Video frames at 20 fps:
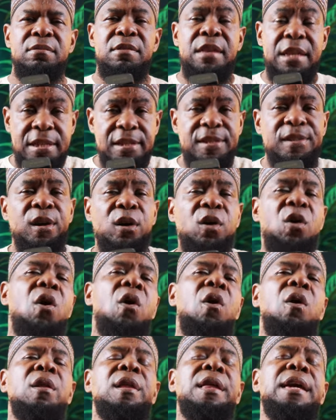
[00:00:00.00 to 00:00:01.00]
This is the
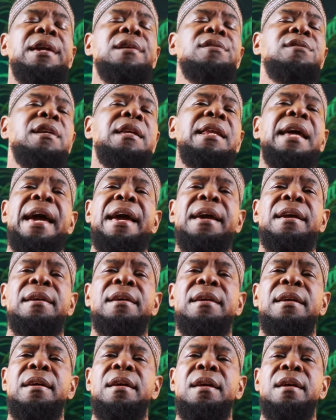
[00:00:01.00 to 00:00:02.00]
call here today.
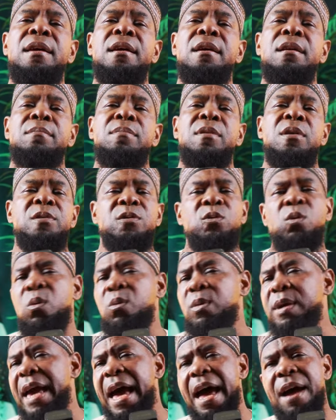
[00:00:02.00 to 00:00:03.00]
Because what
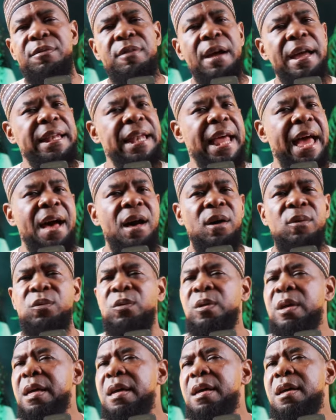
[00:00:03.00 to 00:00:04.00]
we have right
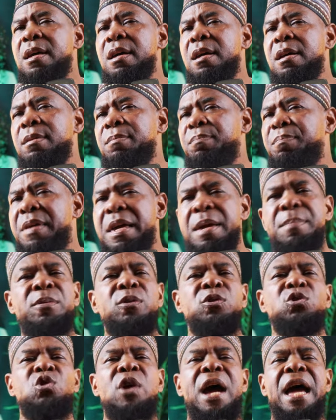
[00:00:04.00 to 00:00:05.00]
now,
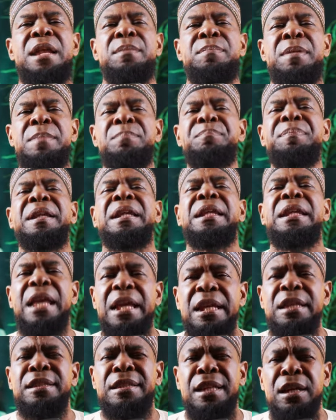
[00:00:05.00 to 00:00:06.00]
people trying to be
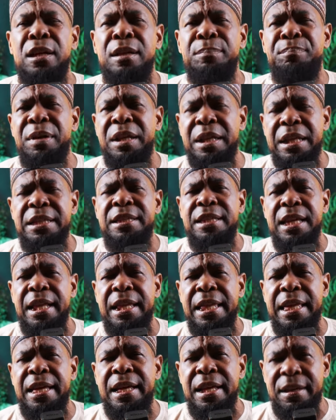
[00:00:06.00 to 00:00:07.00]

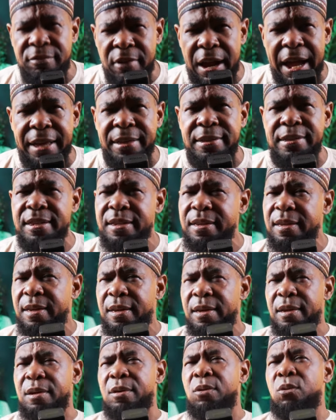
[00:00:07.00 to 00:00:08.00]
politically correct.
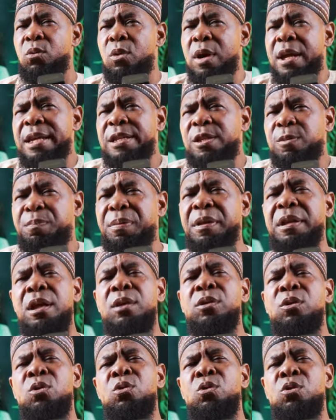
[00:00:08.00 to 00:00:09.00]
What is
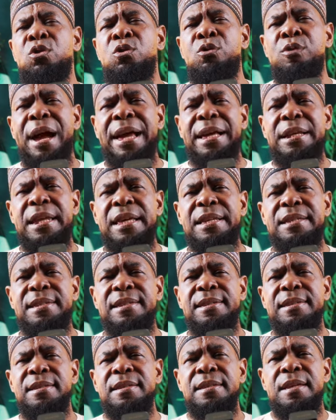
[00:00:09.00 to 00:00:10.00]
political
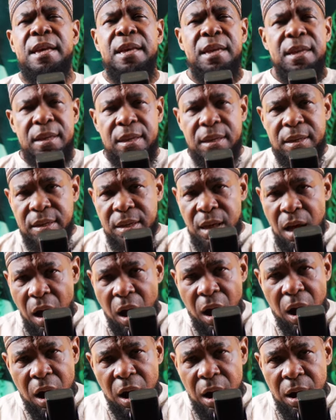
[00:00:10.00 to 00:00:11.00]
correctness?
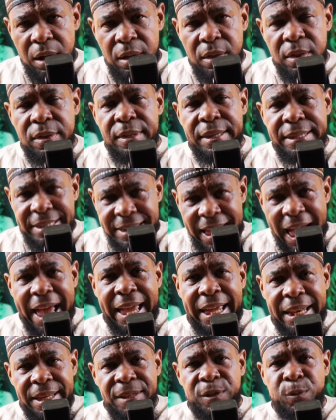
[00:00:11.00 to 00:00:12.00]
Are the
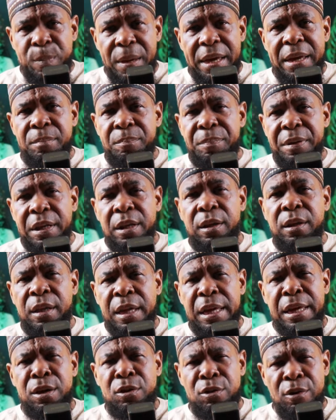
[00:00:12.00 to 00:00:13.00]
Zionists being
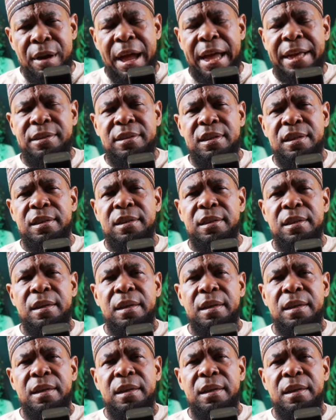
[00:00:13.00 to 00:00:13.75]
politically correct?